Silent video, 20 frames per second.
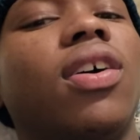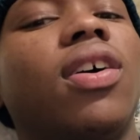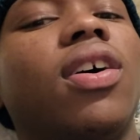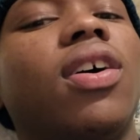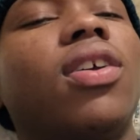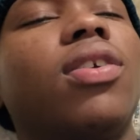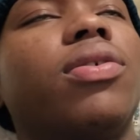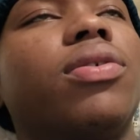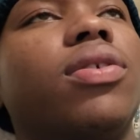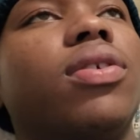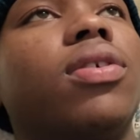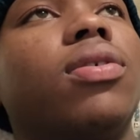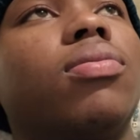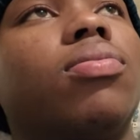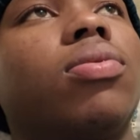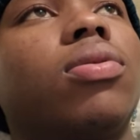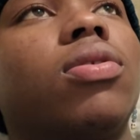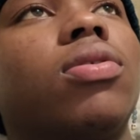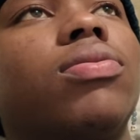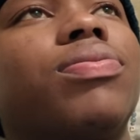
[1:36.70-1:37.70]
I don't know,
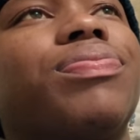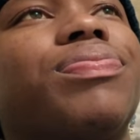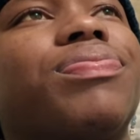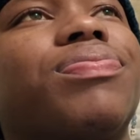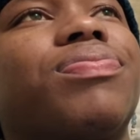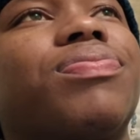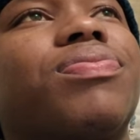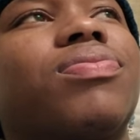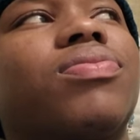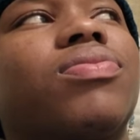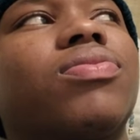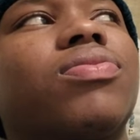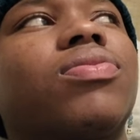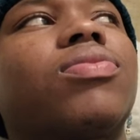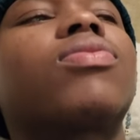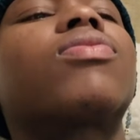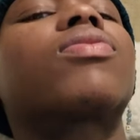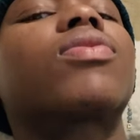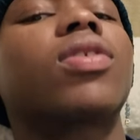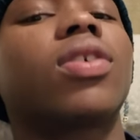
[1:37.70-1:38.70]
bro.
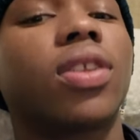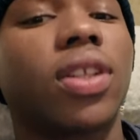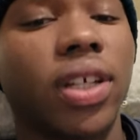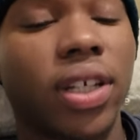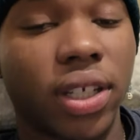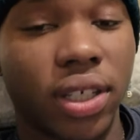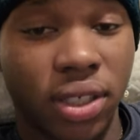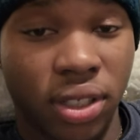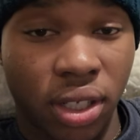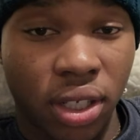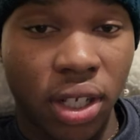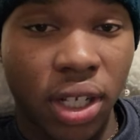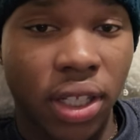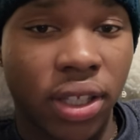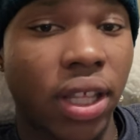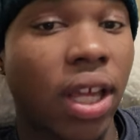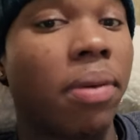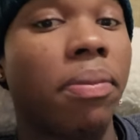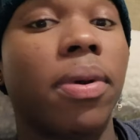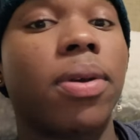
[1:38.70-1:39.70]
Like, shit like
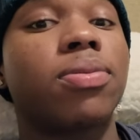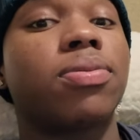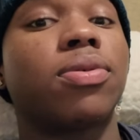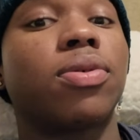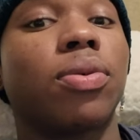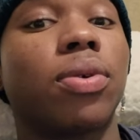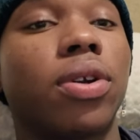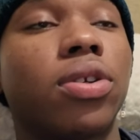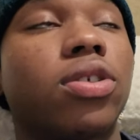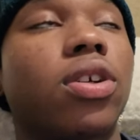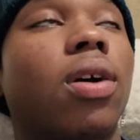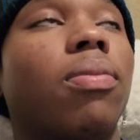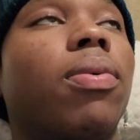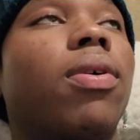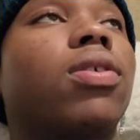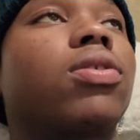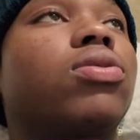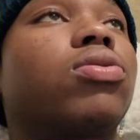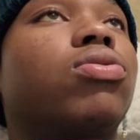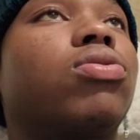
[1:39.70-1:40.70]
that makes me want to drop
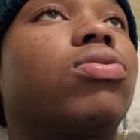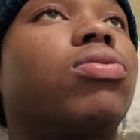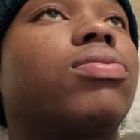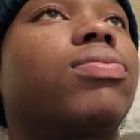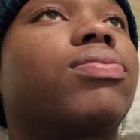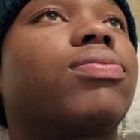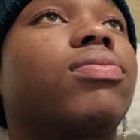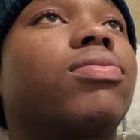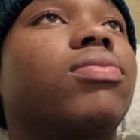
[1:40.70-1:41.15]
out of school.